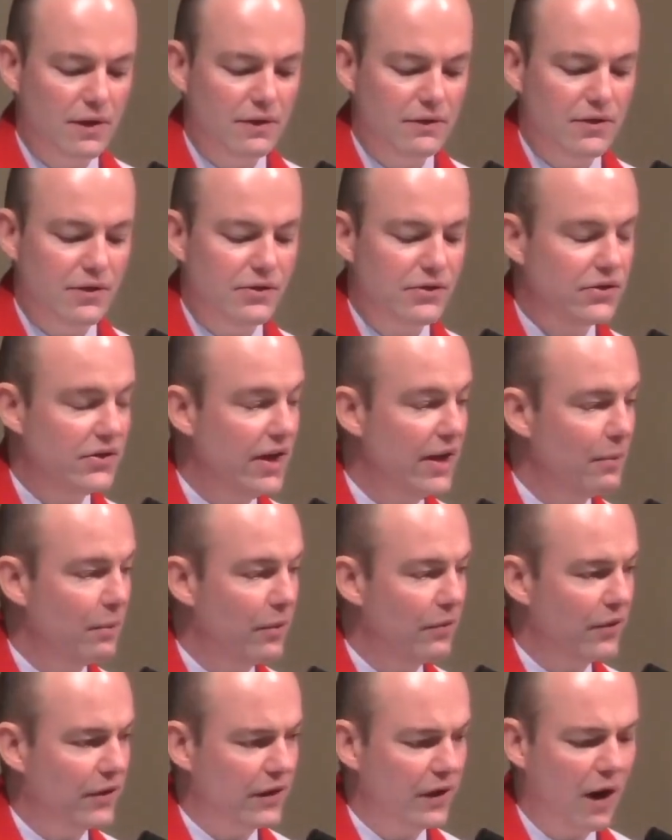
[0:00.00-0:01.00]
to sit
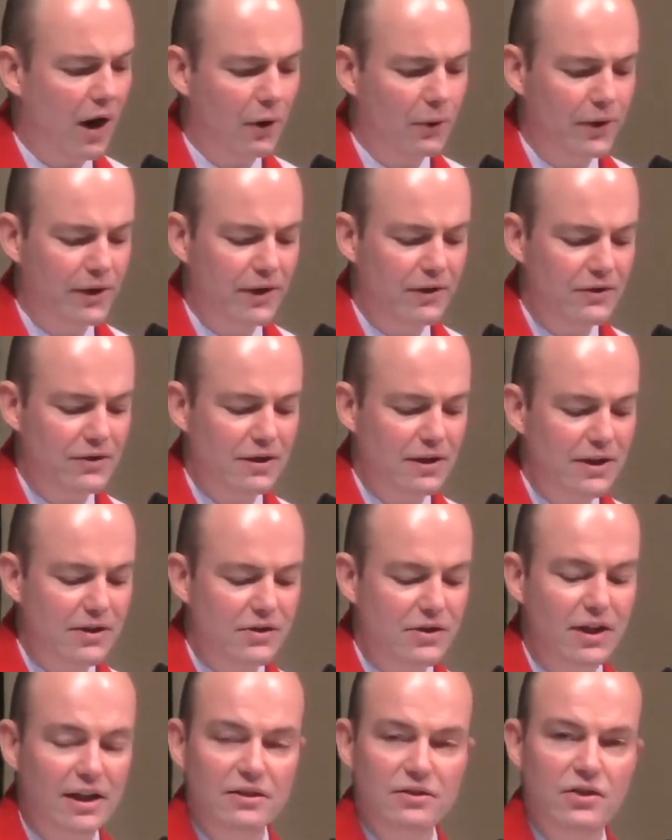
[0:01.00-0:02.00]
with the congregants
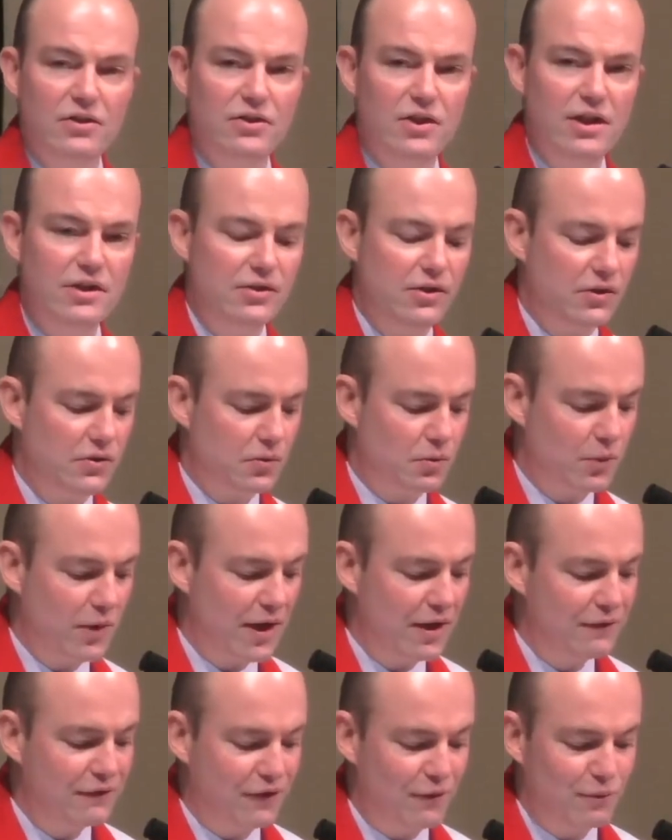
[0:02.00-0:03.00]
listening to Jesus
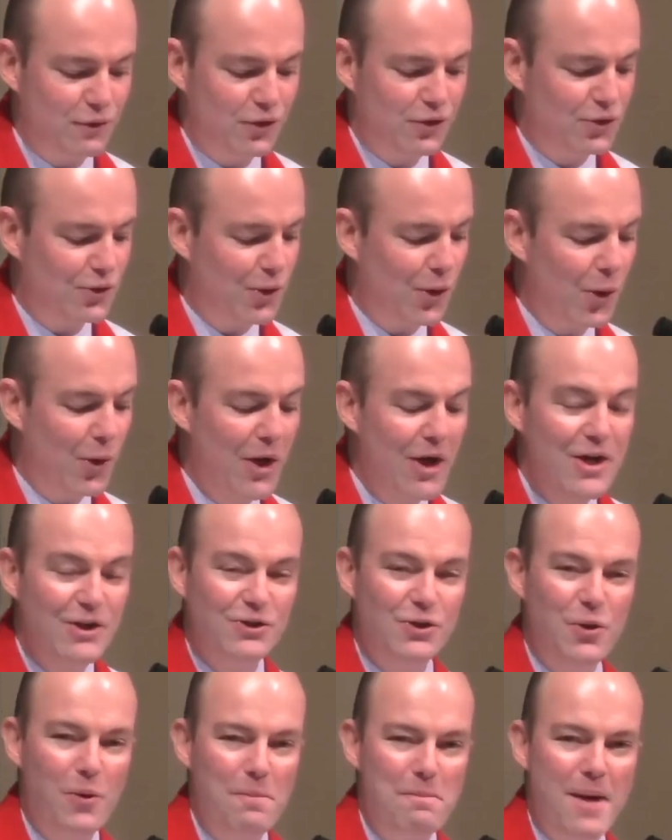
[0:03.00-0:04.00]
read from the scroll,
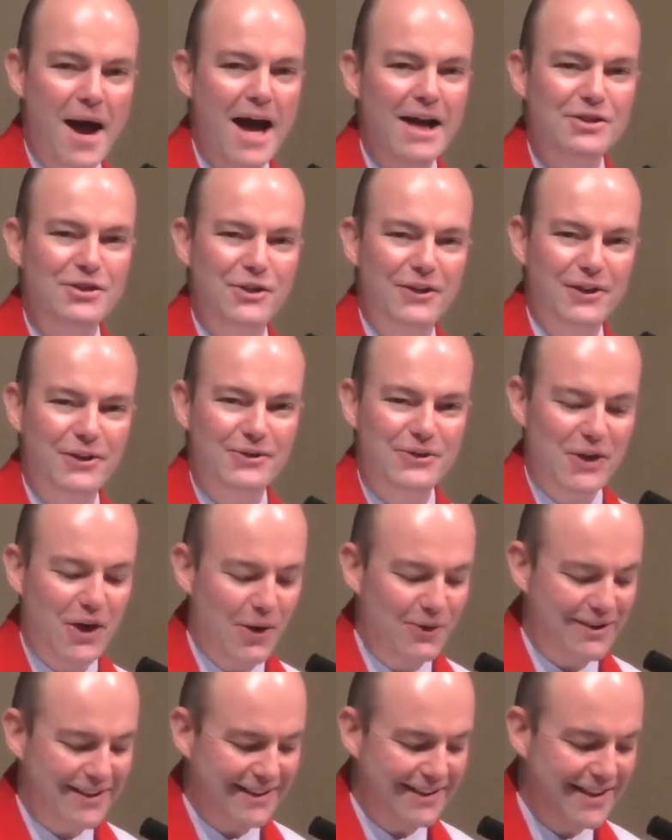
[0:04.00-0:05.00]
to imagine
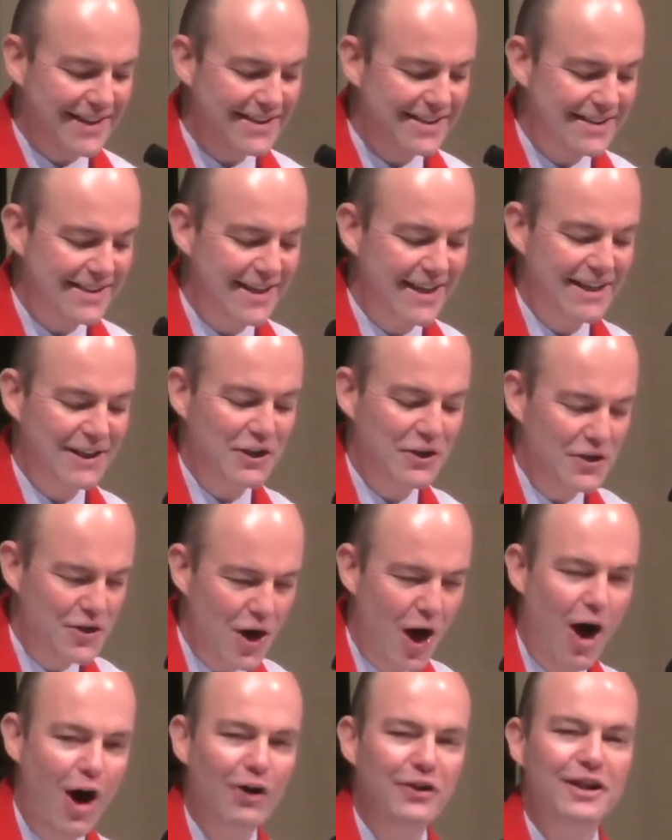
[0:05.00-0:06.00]
ourselves listening and
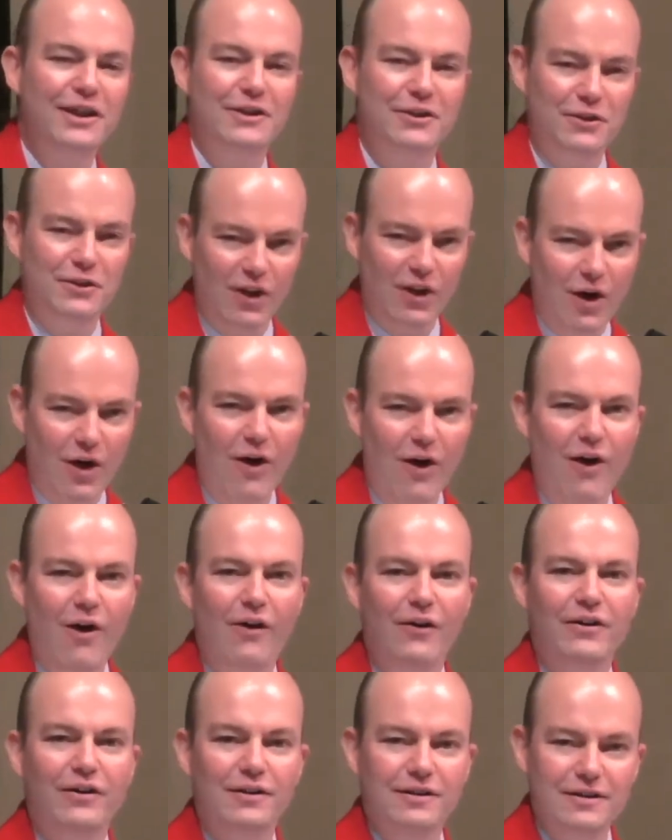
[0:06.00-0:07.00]
nodding
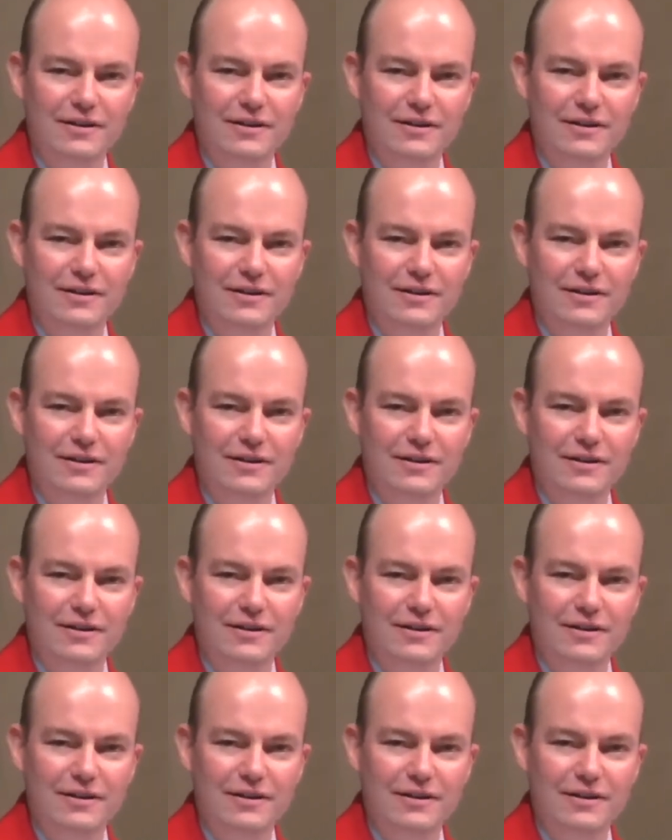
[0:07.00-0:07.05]
along,